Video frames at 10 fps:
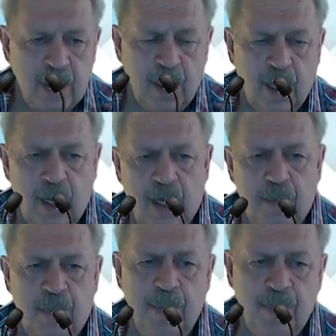
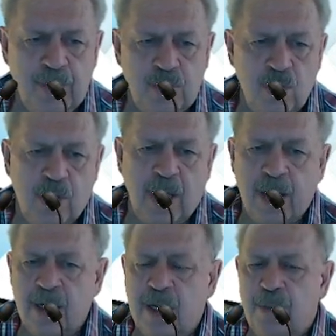Members who
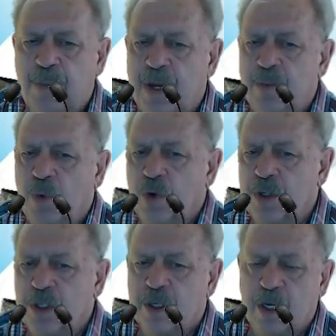currently pay more
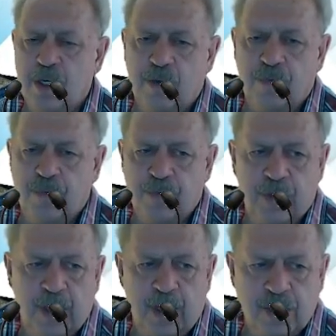than
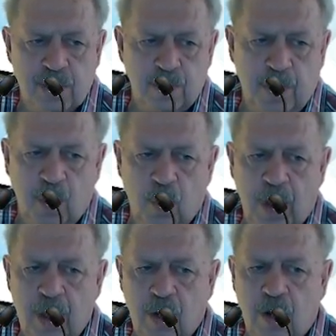350,000 by
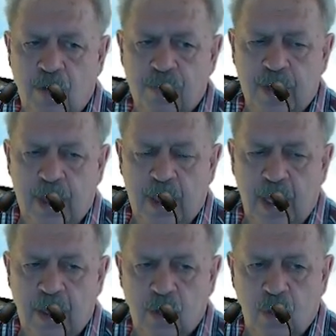way of their
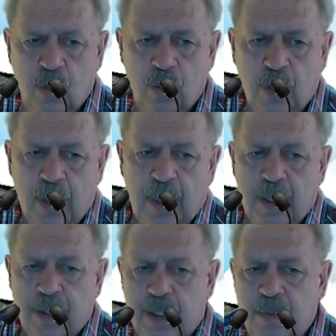and or
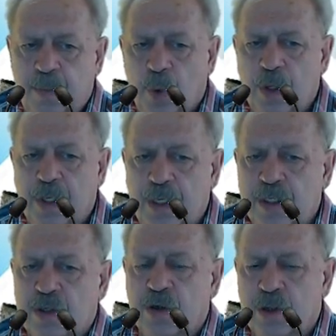the
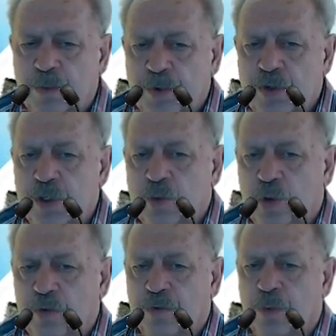employer's contribution
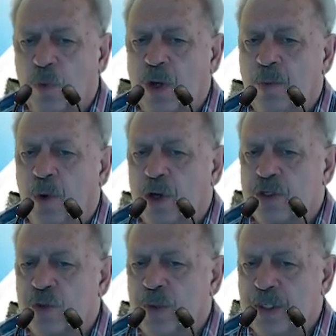will from 1
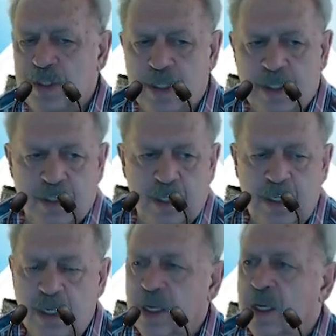March
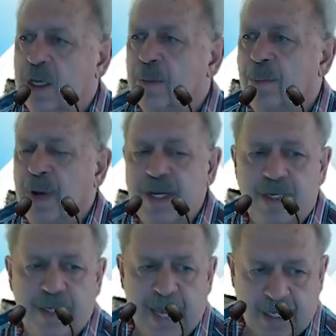2016 pay
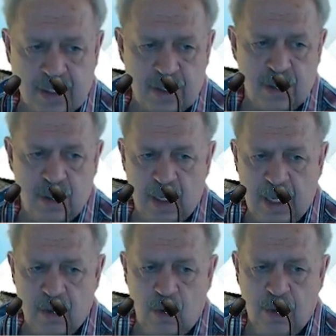tax
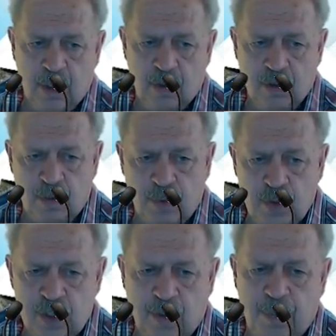on the
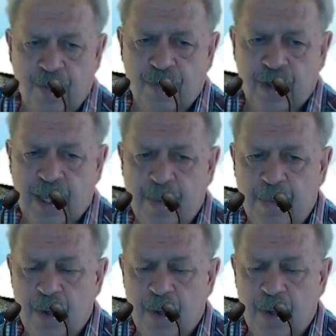contribution above the cap